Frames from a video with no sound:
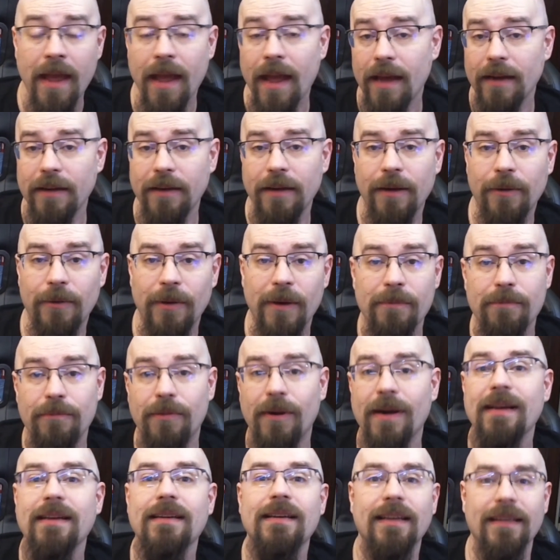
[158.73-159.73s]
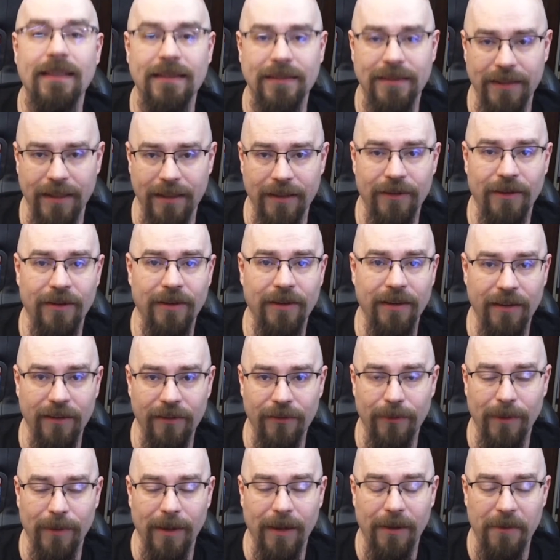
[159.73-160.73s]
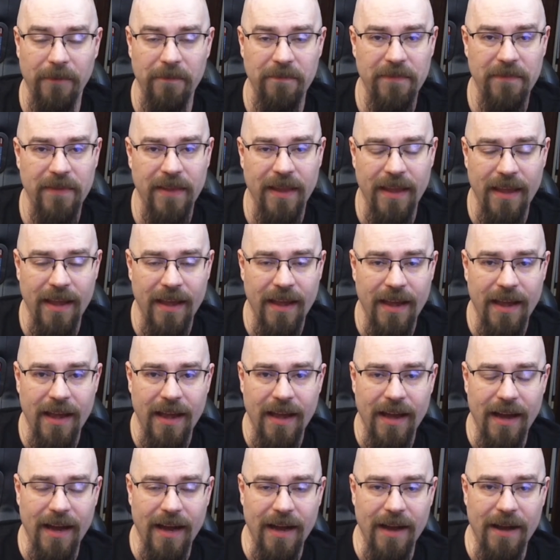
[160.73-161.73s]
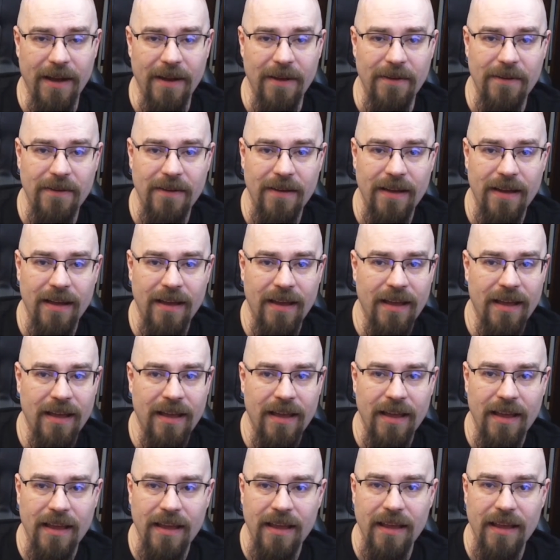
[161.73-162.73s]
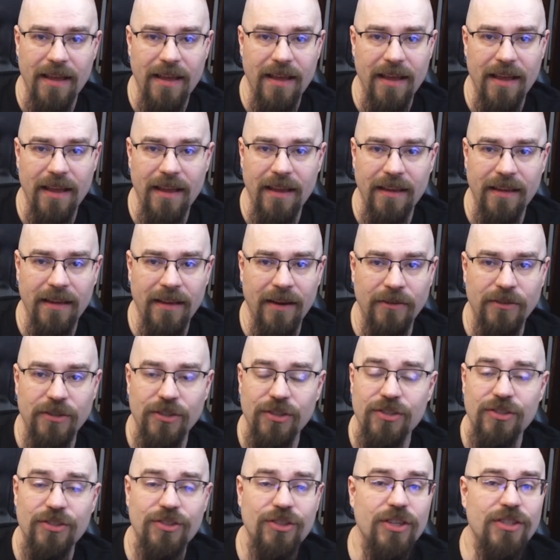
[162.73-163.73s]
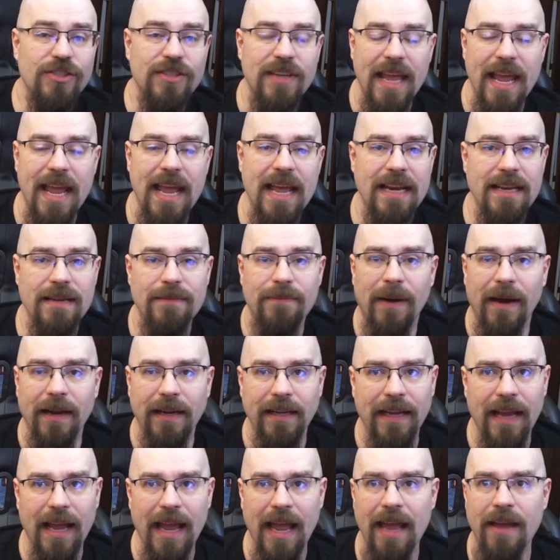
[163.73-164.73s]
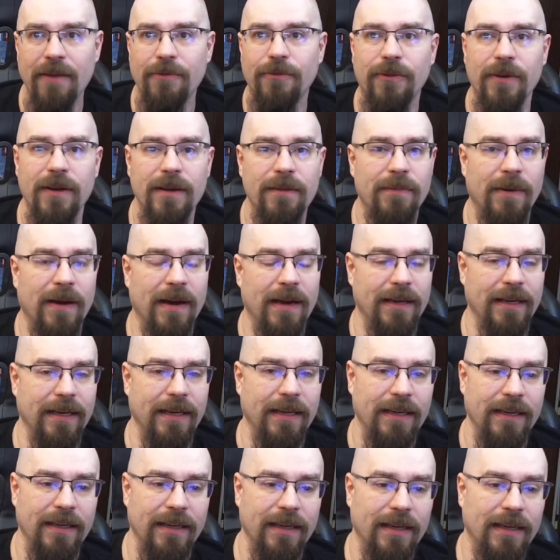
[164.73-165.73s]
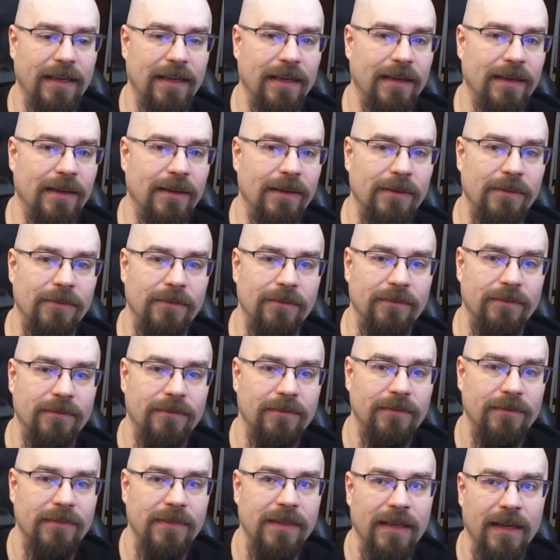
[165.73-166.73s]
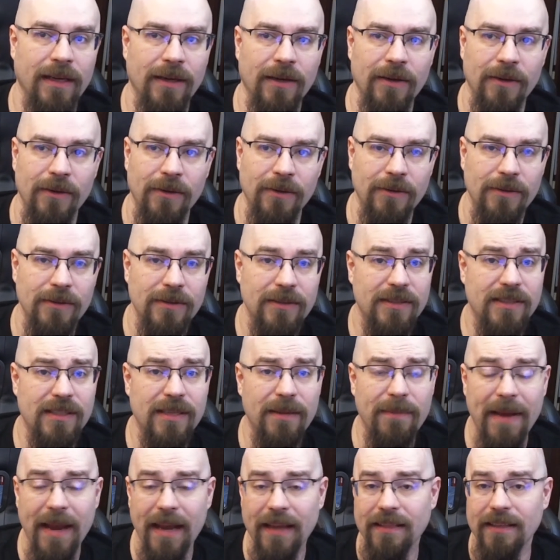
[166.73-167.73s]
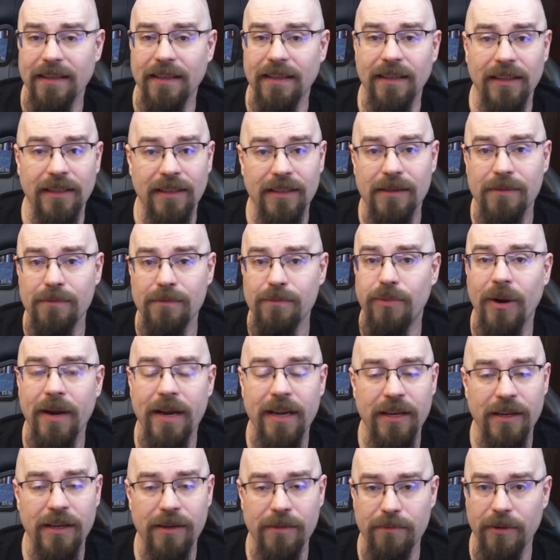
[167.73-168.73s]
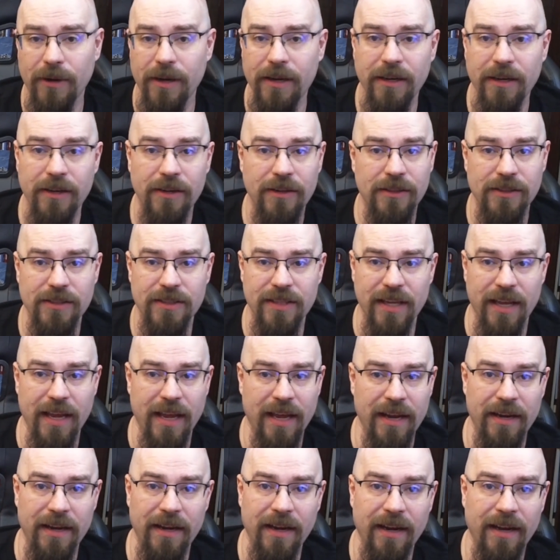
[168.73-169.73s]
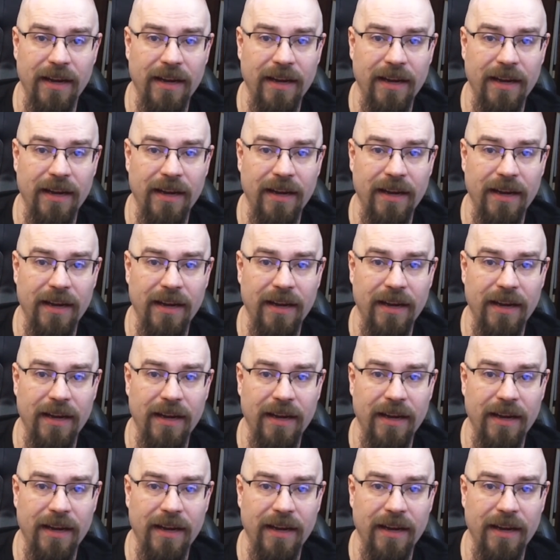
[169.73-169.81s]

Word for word: And you know what? Bring Dennis in on it as well. Uh, you know, just just anybody, everybody. Um, you know, Samantha, bring bring yours in.